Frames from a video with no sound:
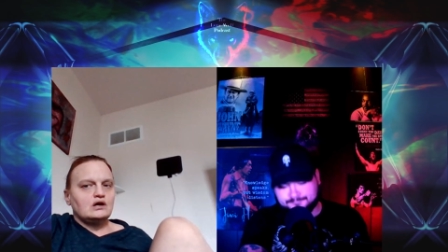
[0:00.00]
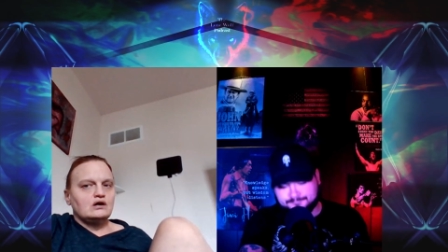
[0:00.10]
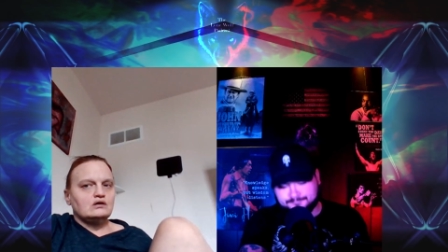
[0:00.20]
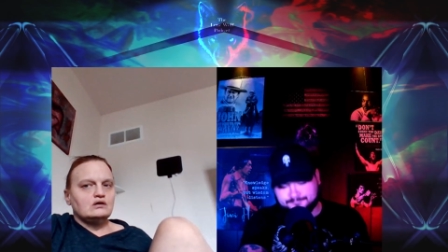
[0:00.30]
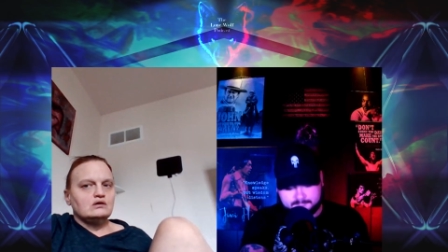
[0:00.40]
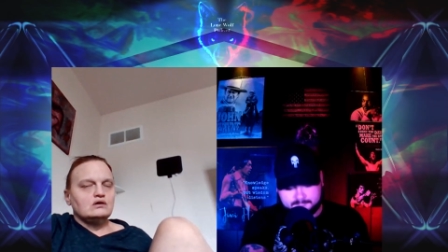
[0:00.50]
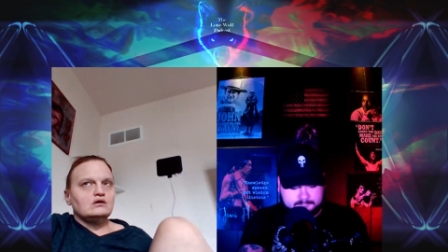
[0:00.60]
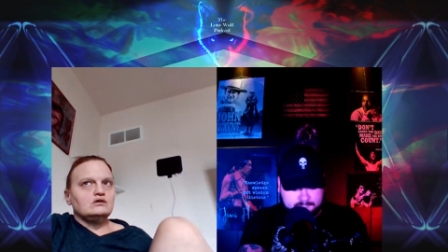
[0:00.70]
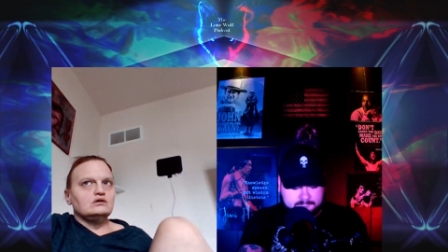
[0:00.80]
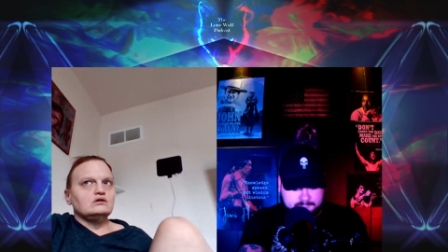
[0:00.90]
And,
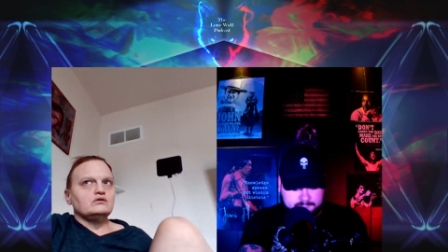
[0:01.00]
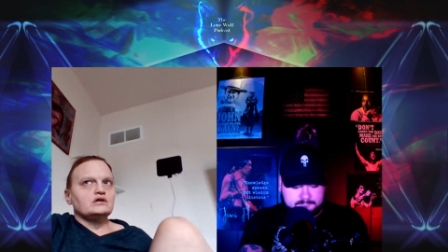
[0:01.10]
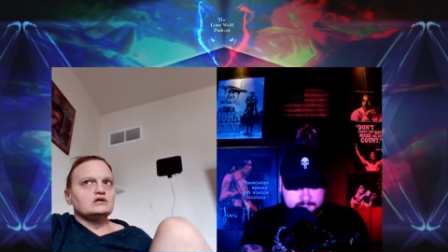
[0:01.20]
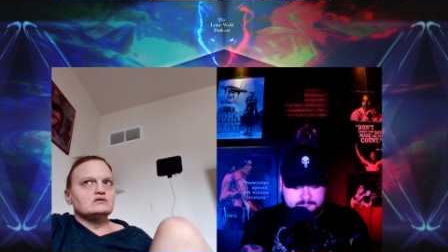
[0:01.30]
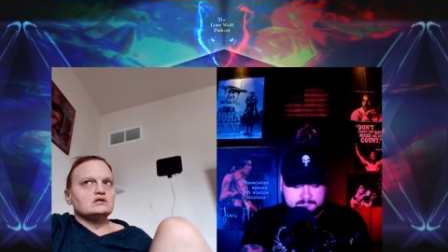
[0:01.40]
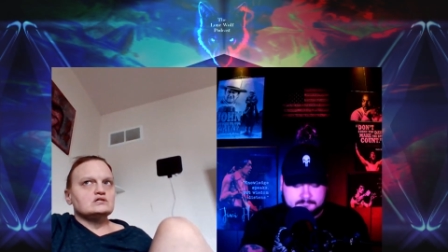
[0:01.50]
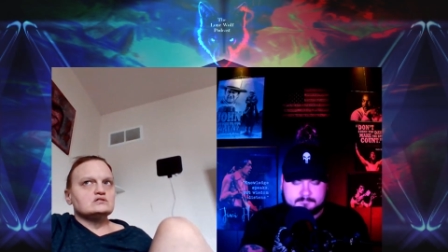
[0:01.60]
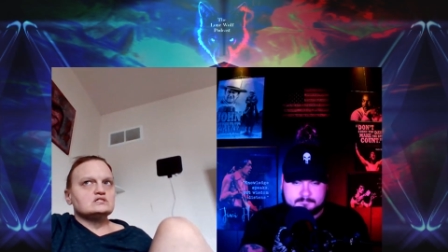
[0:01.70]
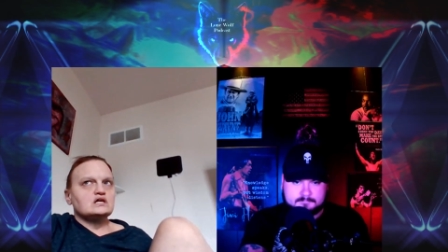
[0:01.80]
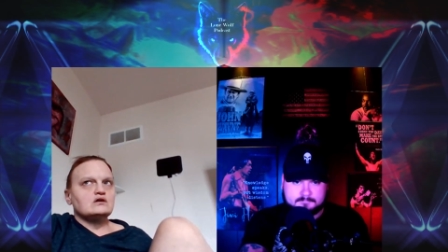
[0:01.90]

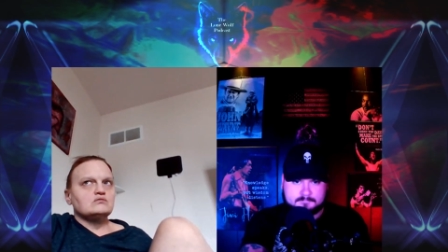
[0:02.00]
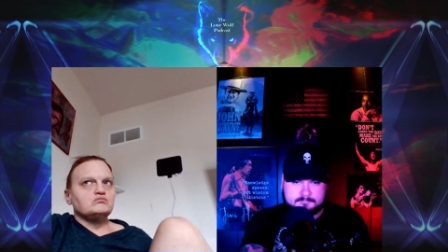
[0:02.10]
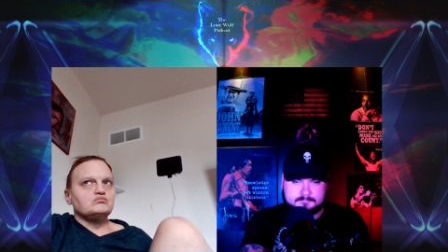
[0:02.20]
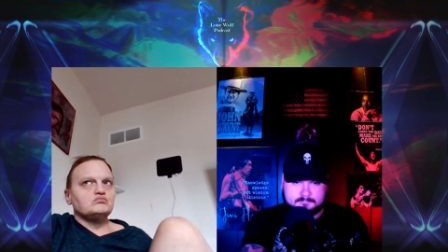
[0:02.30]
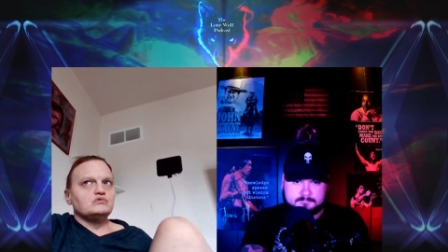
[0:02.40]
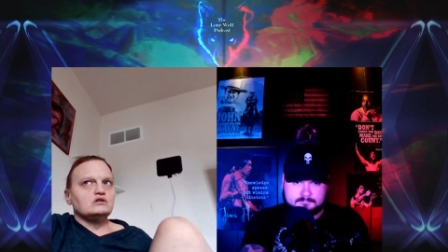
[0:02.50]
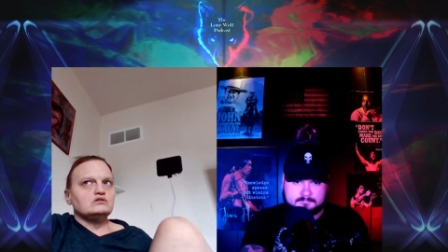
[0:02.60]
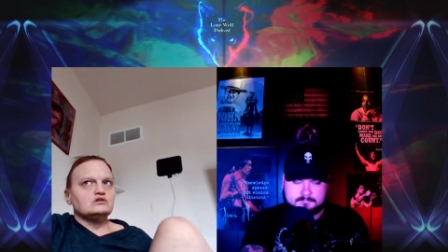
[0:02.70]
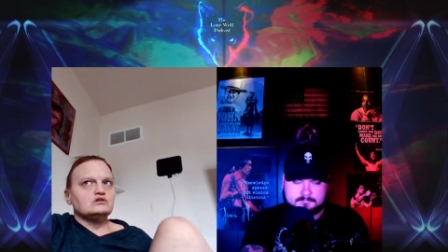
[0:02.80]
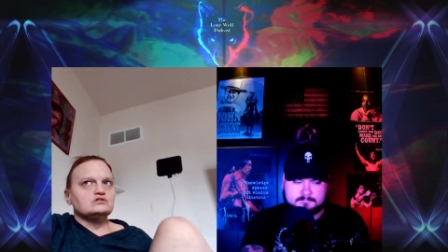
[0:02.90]
they say
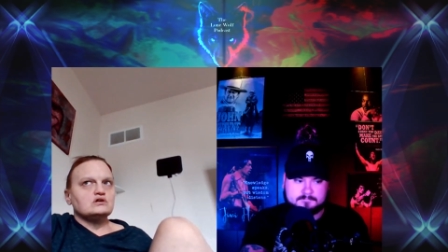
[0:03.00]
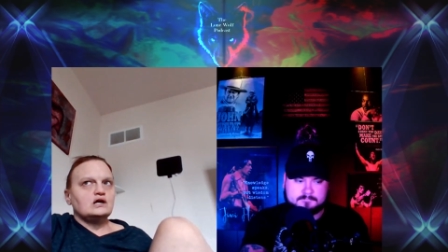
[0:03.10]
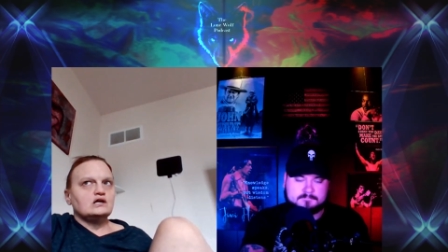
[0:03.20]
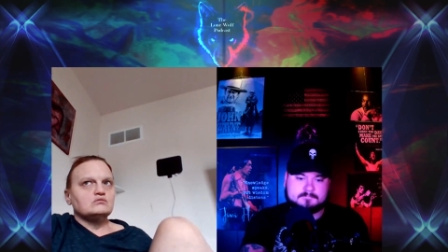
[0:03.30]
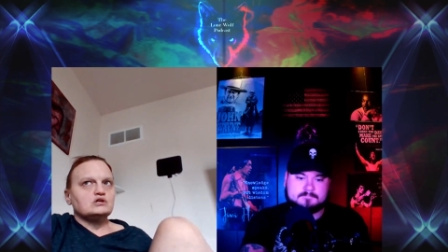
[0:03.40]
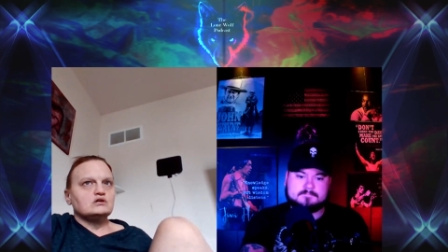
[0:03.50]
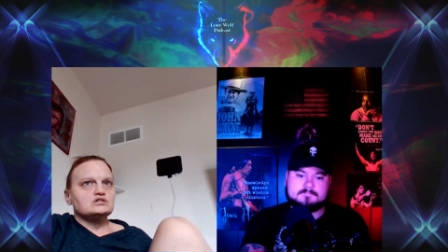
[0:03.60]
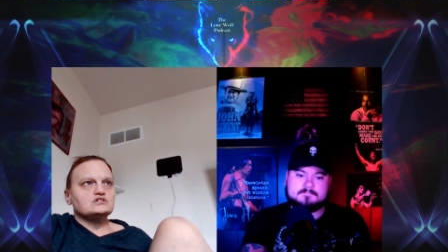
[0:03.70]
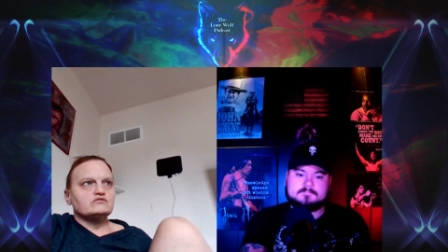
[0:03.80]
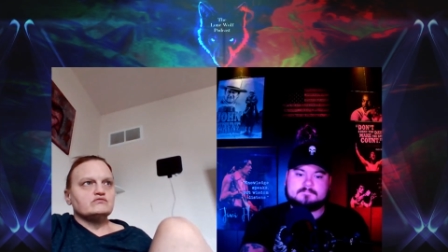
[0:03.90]
that they're dying
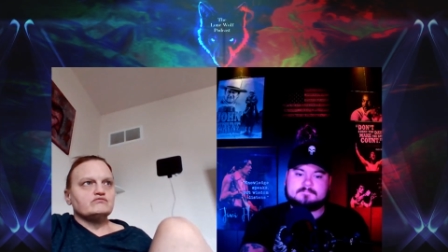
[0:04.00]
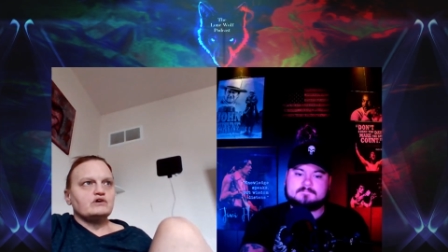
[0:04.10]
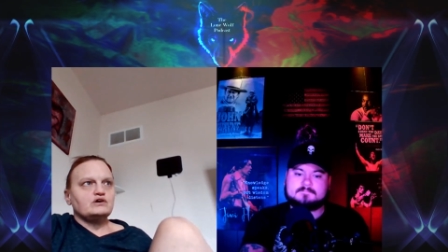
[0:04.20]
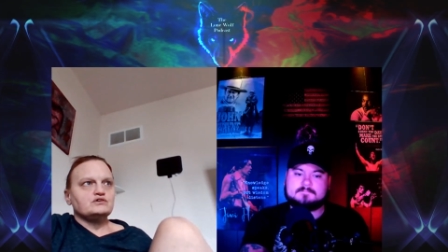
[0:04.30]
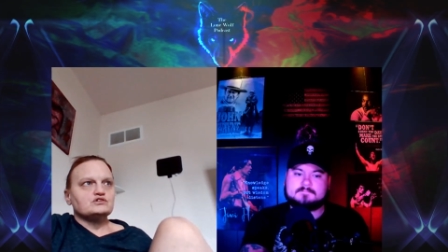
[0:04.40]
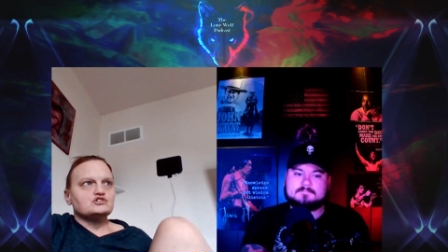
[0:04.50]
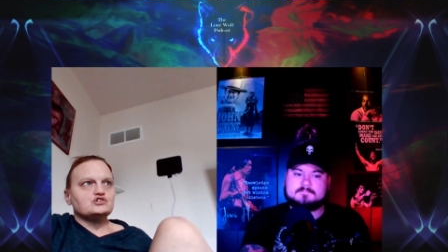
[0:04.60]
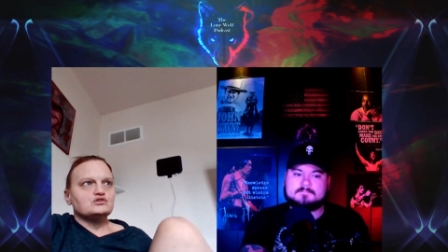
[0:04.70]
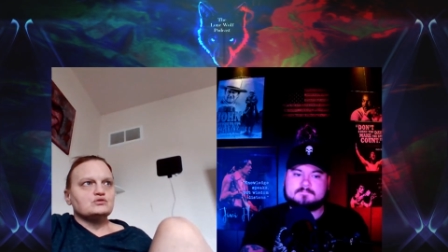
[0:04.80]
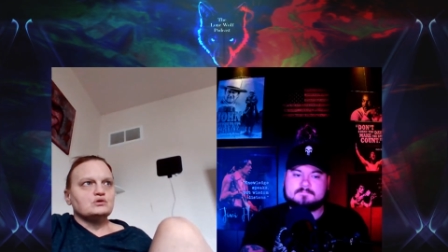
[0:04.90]
because of failure
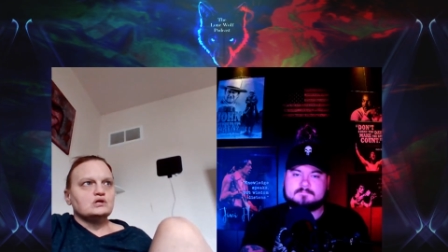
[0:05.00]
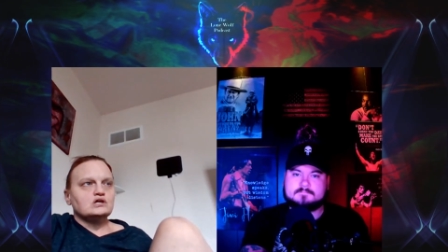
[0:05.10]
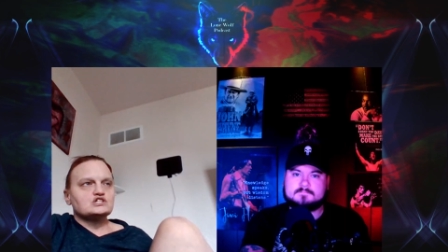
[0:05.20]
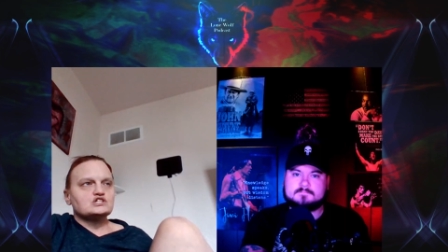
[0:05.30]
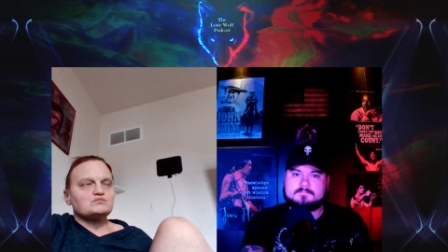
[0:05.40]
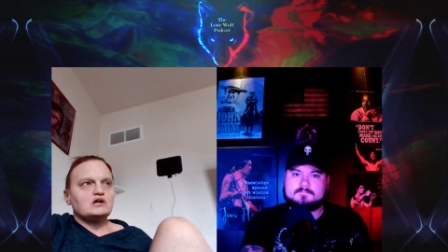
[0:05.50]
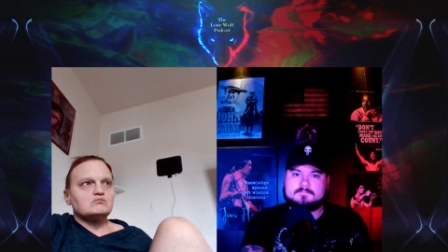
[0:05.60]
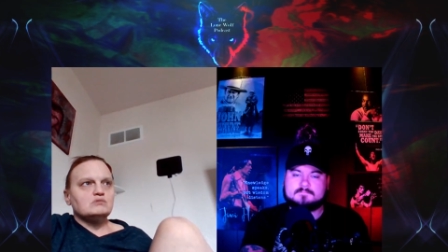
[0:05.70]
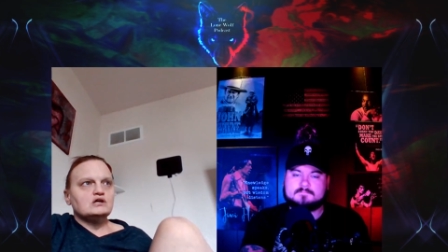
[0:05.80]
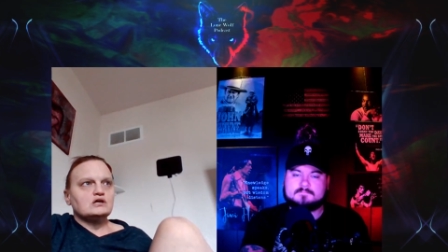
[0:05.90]
to
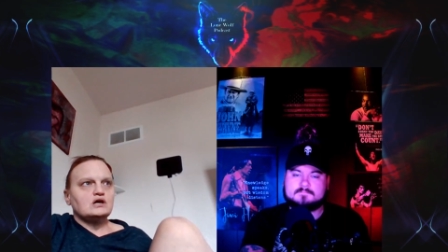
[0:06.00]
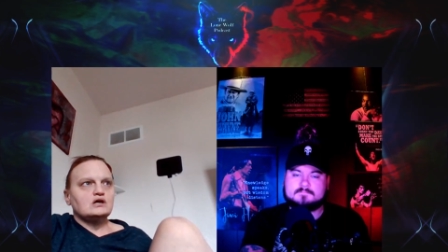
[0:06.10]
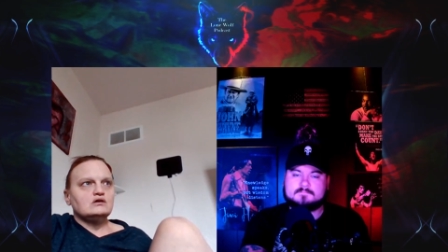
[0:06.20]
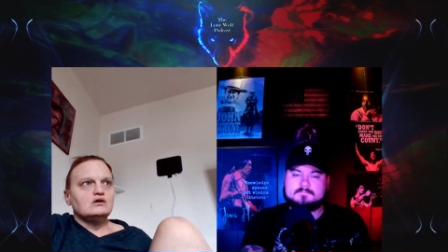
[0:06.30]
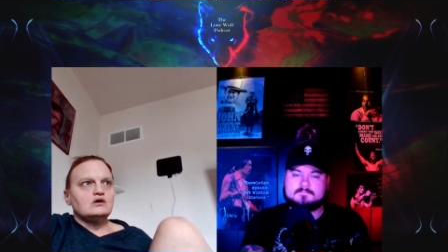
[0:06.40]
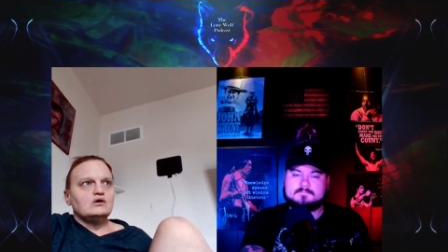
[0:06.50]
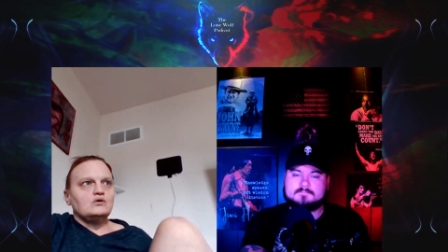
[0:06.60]
expand Medicaid.